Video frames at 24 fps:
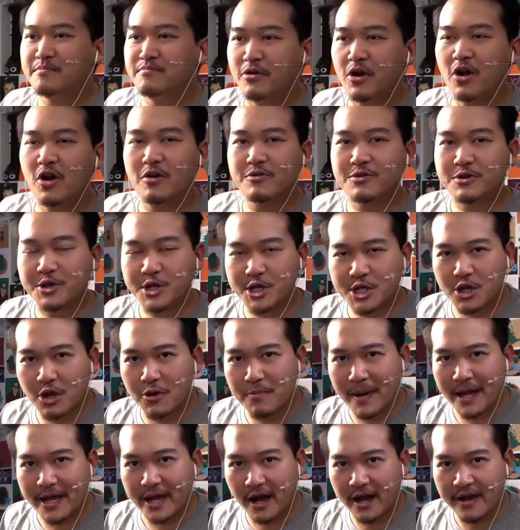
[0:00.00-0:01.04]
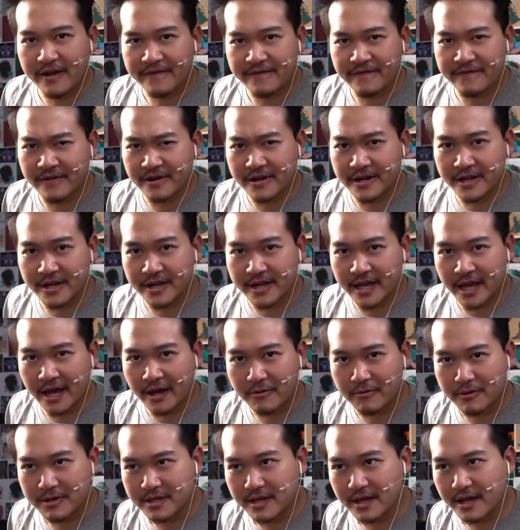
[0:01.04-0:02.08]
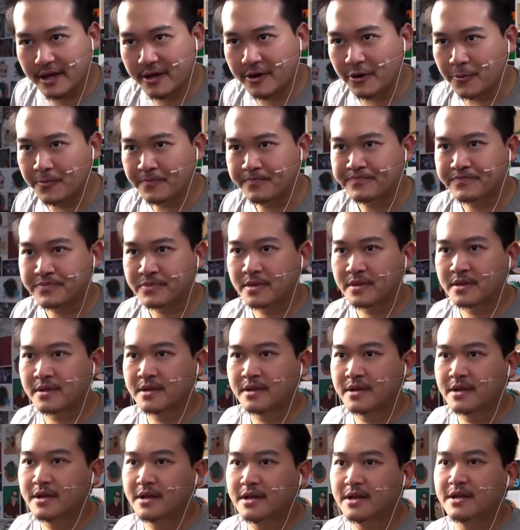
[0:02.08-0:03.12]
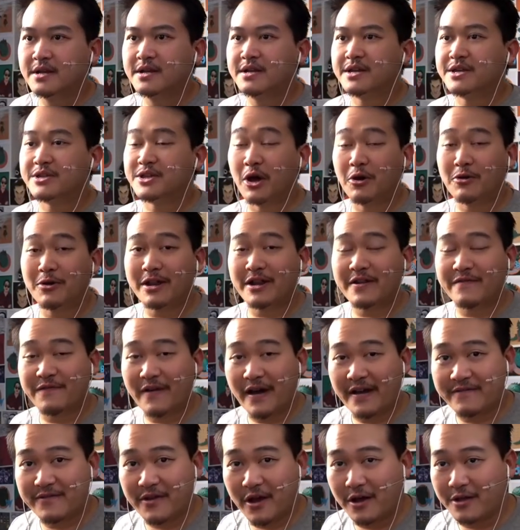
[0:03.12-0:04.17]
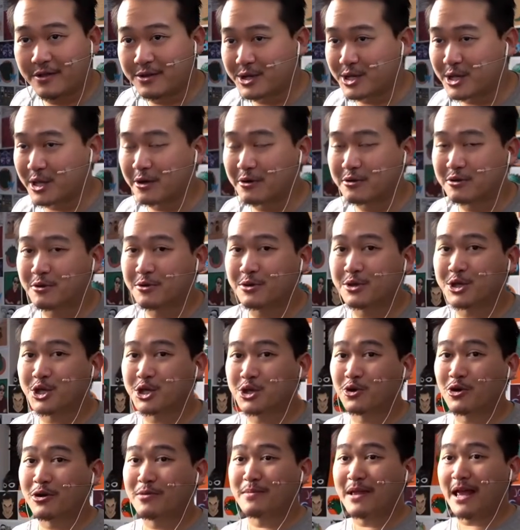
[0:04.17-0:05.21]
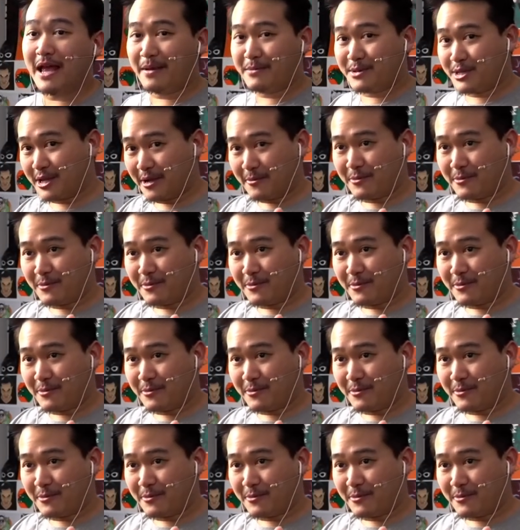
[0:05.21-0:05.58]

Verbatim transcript: Bro, you stole my iFunny account. What the hell? He donated $5 though through the Streamlabs.